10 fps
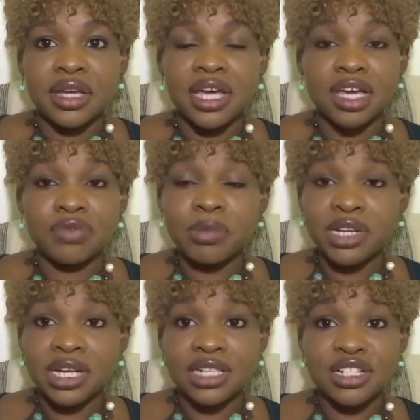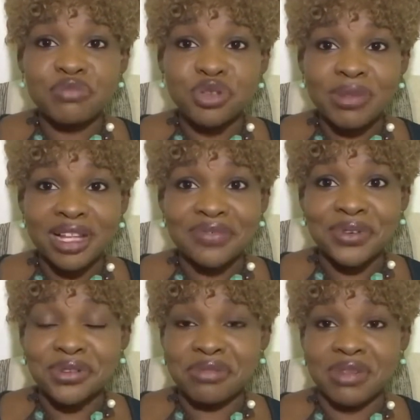Everybody has a mobile
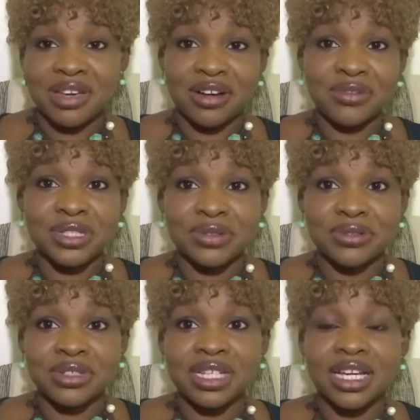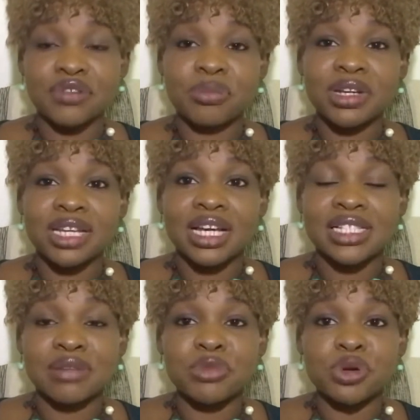phone in my household. Everybody has a
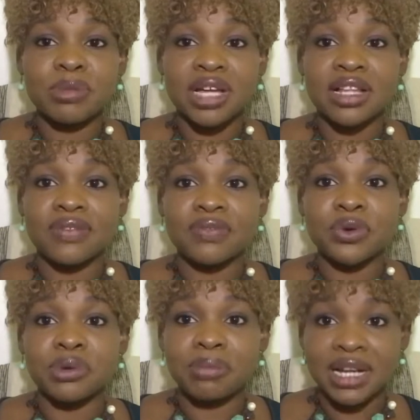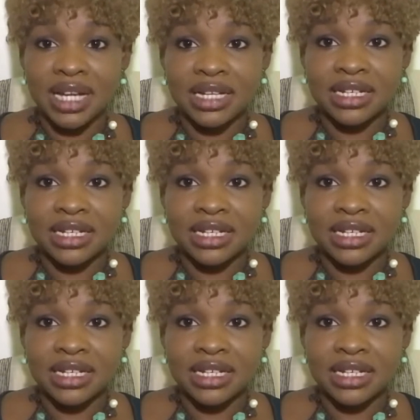mobile phone plan.